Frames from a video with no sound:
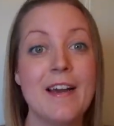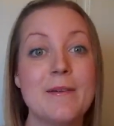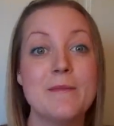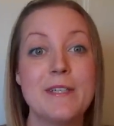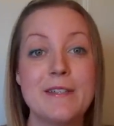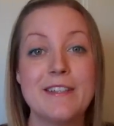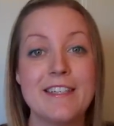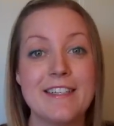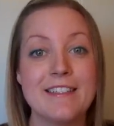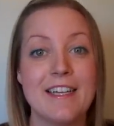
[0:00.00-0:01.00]
I'm really,
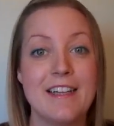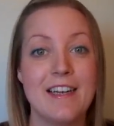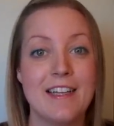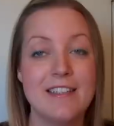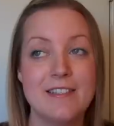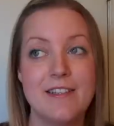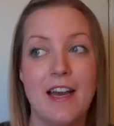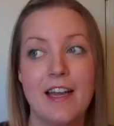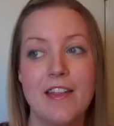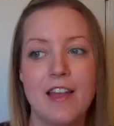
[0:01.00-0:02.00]
really excited that I can do
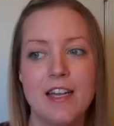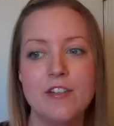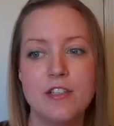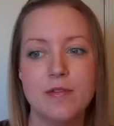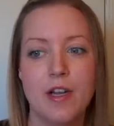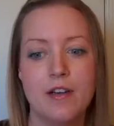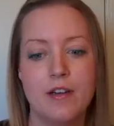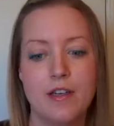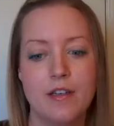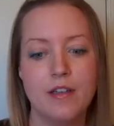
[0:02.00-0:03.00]
that. And then I usually run
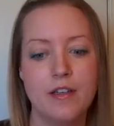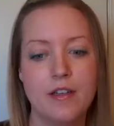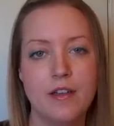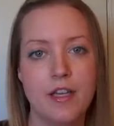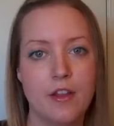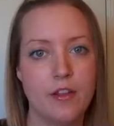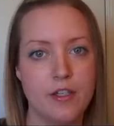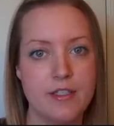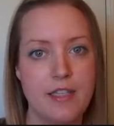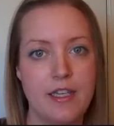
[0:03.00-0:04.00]
on like
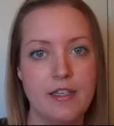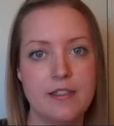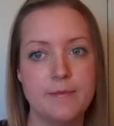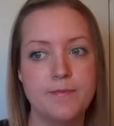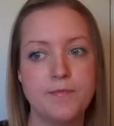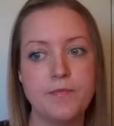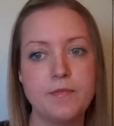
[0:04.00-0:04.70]
Thursdays.